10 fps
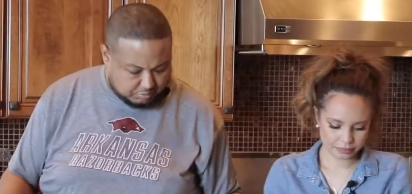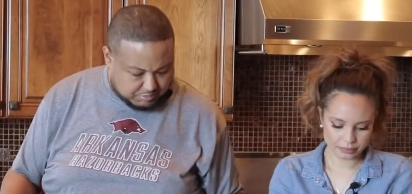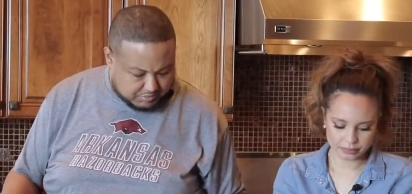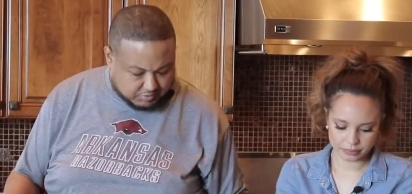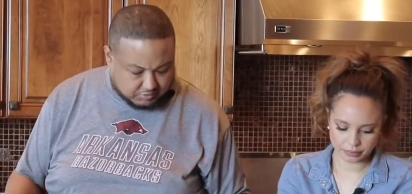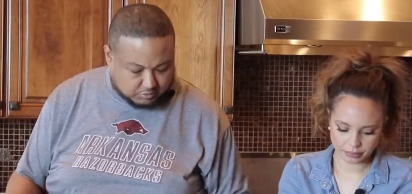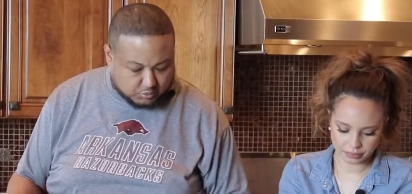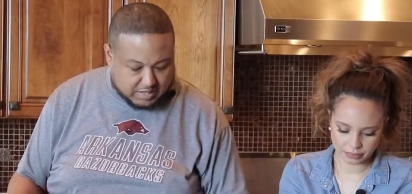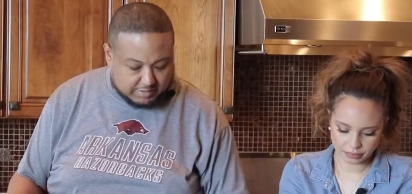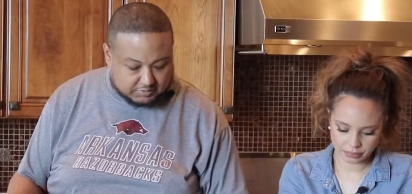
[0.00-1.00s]
Speaker 1: because
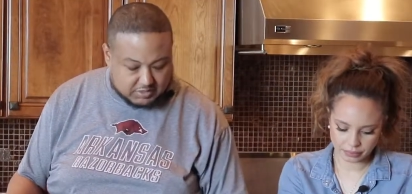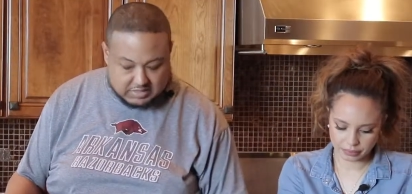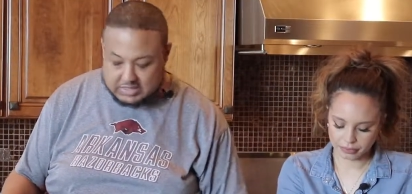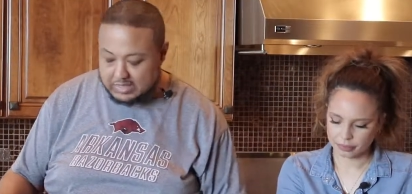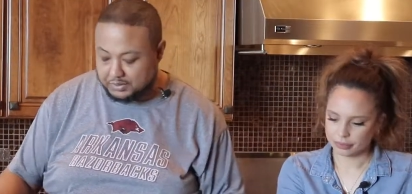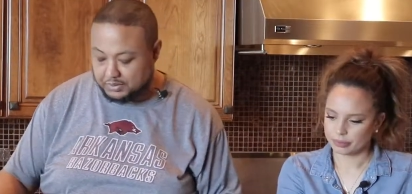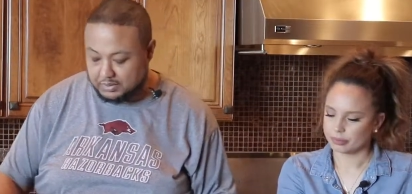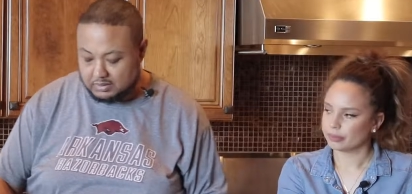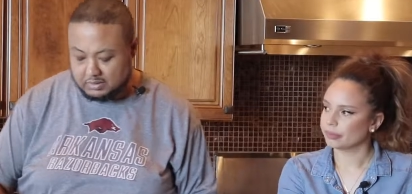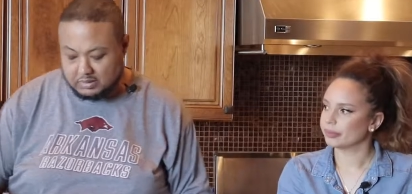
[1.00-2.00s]
we have to eat
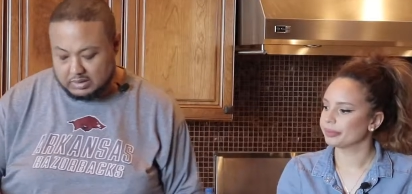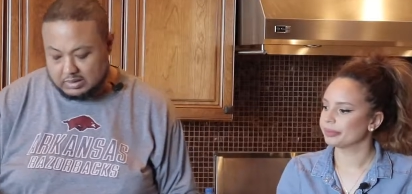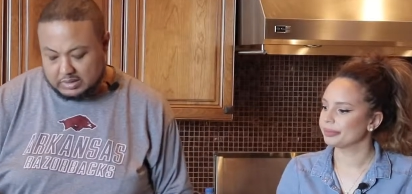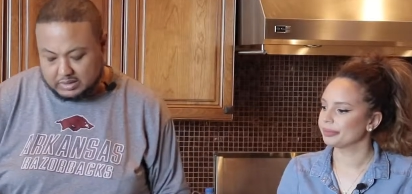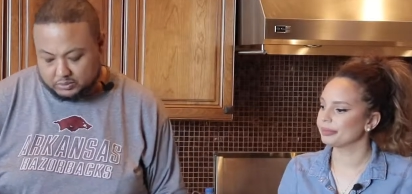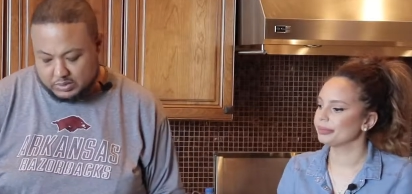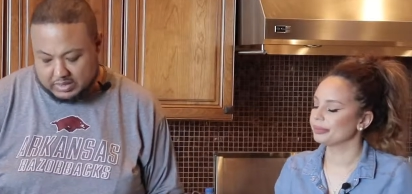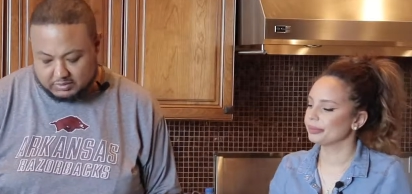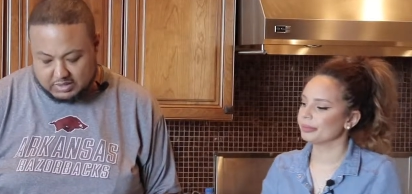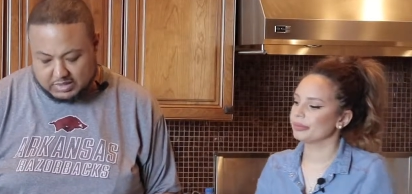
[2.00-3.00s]
healthy and we
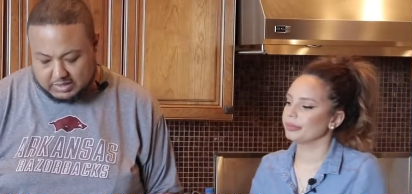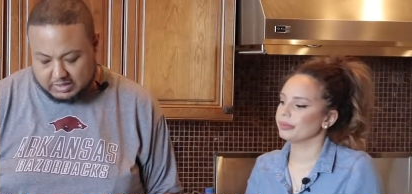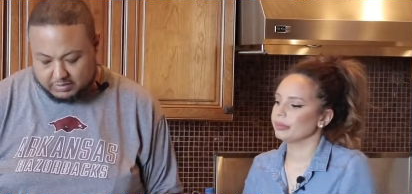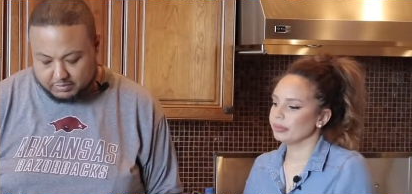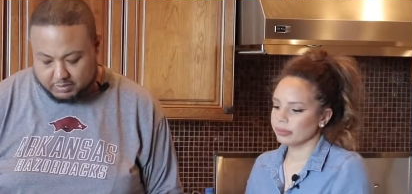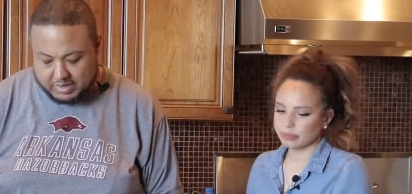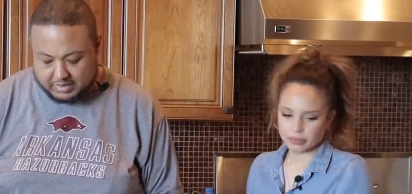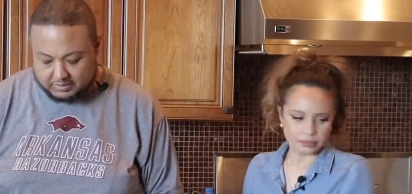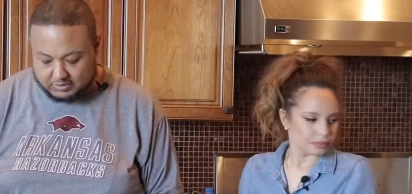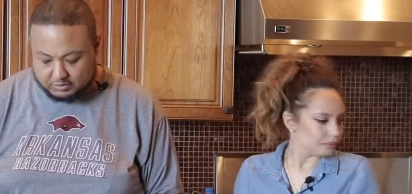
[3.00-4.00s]
have to take care of our
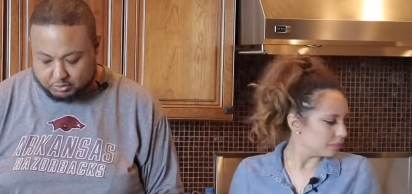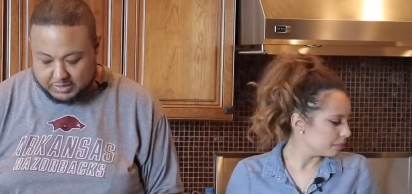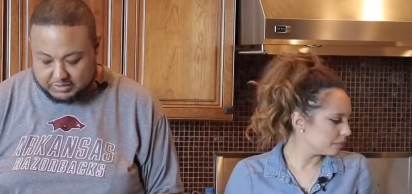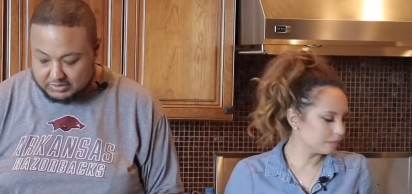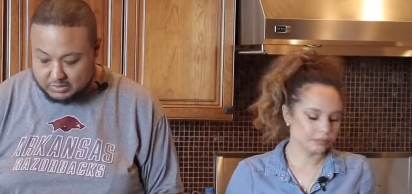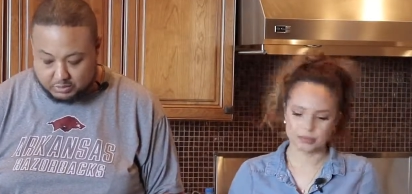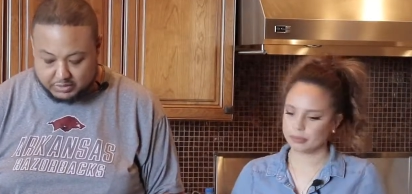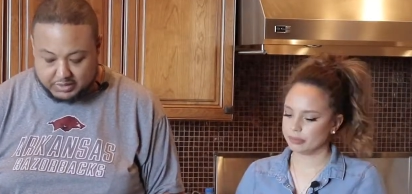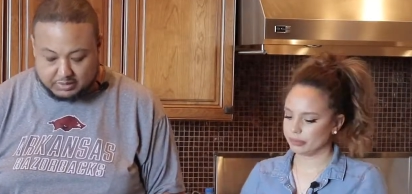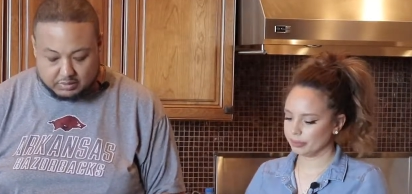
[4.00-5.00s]
bodies. This race that we're
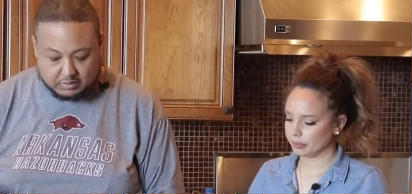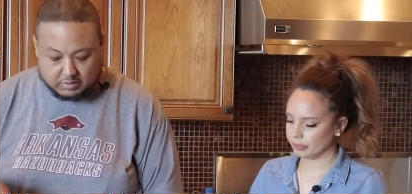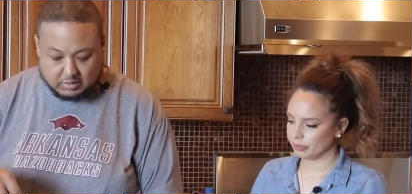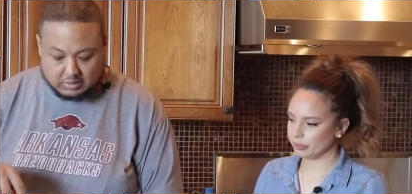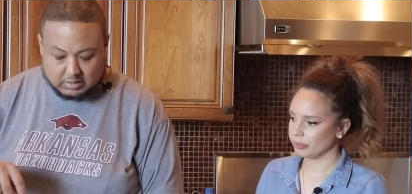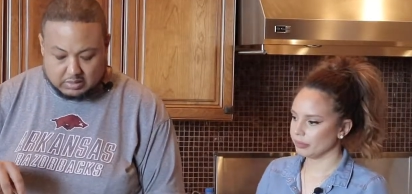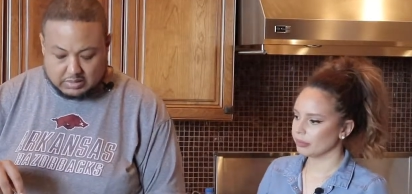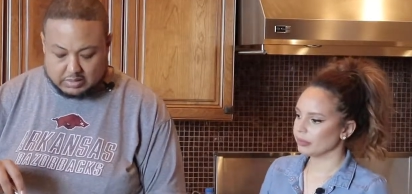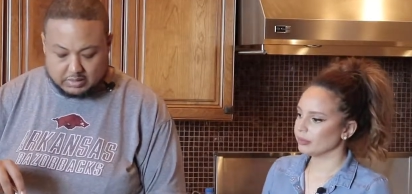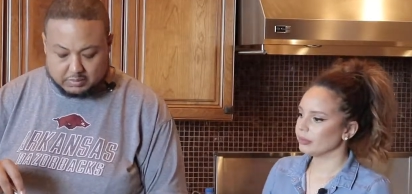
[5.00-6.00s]
in, yeah.
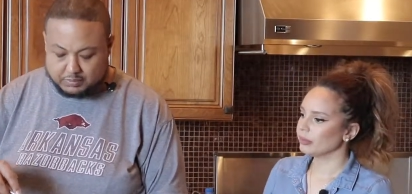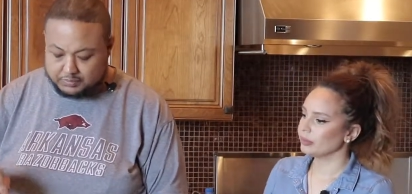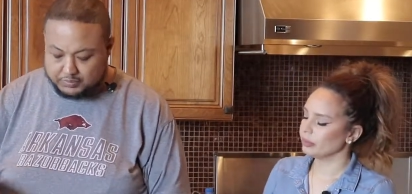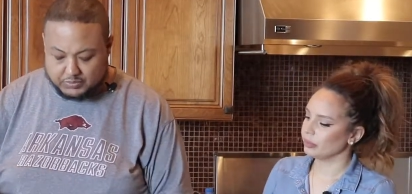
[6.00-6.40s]
Um,